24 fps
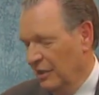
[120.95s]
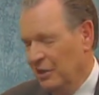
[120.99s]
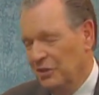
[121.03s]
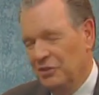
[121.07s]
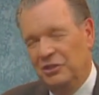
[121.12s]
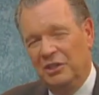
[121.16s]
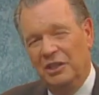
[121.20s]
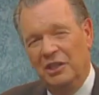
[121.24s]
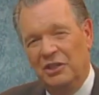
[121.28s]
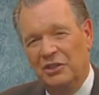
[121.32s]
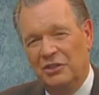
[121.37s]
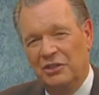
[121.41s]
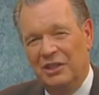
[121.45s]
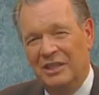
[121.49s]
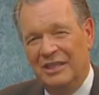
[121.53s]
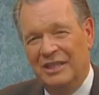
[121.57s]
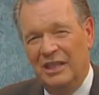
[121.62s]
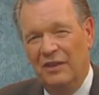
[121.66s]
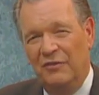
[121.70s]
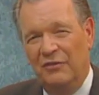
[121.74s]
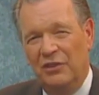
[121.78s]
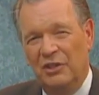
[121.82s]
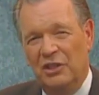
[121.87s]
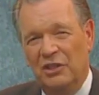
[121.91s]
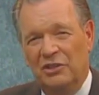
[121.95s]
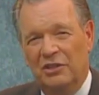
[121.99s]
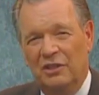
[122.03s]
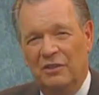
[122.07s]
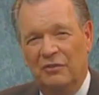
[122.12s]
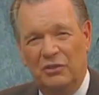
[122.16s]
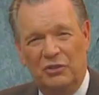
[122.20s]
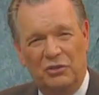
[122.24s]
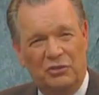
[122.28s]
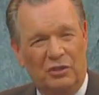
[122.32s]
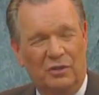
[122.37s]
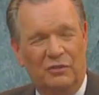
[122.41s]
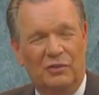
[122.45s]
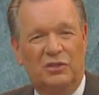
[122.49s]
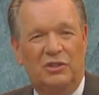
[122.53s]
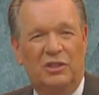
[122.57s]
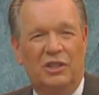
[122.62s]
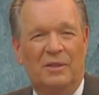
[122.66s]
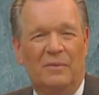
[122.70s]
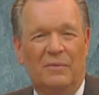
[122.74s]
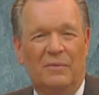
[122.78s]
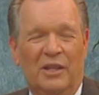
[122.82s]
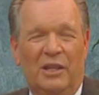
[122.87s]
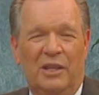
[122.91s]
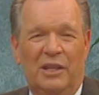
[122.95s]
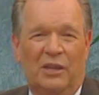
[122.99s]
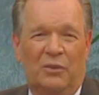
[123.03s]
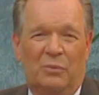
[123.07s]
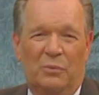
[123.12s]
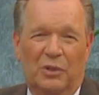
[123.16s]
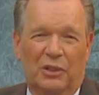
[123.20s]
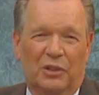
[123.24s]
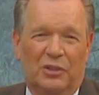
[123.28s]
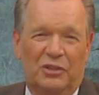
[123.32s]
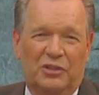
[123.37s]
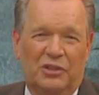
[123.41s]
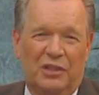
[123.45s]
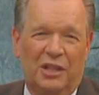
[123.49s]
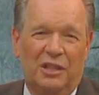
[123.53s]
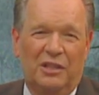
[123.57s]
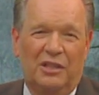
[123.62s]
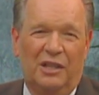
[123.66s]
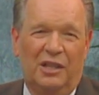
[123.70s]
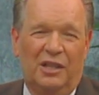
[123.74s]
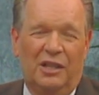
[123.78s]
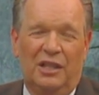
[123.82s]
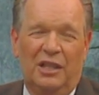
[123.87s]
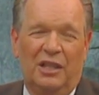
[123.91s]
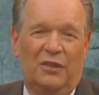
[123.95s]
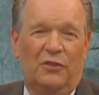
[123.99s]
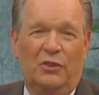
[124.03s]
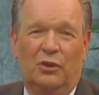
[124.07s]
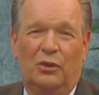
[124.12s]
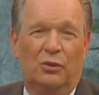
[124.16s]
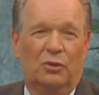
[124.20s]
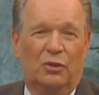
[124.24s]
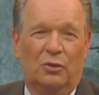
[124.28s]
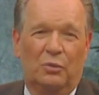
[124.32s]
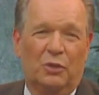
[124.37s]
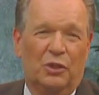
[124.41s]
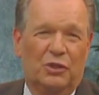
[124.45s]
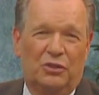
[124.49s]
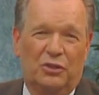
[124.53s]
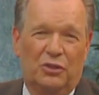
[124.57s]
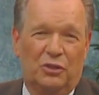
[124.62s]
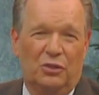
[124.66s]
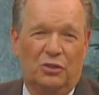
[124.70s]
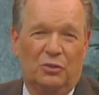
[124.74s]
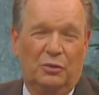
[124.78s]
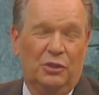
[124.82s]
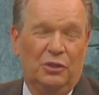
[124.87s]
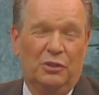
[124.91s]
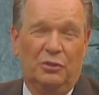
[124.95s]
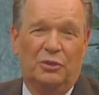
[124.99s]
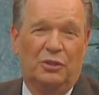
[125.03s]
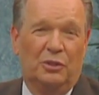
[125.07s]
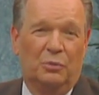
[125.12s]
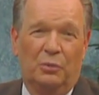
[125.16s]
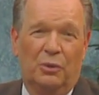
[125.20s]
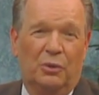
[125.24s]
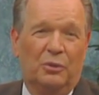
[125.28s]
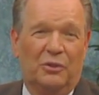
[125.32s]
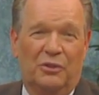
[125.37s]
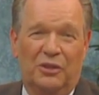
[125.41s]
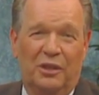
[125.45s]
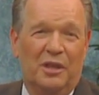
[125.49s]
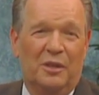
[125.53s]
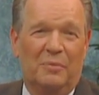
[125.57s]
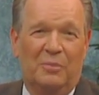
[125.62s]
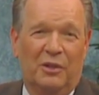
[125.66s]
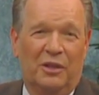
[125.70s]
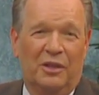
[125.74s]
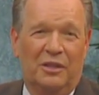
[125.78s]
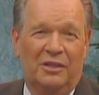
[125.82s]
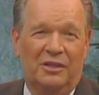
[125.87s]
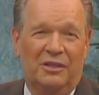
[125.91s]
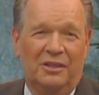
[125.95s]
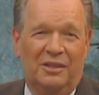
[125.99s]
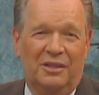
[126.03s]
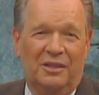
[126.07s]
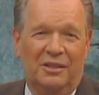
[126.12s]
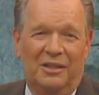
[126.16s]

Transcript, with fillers: See, it's the definition of the service. See, in real estate, if you don't know what you're doing, you can work with anybody.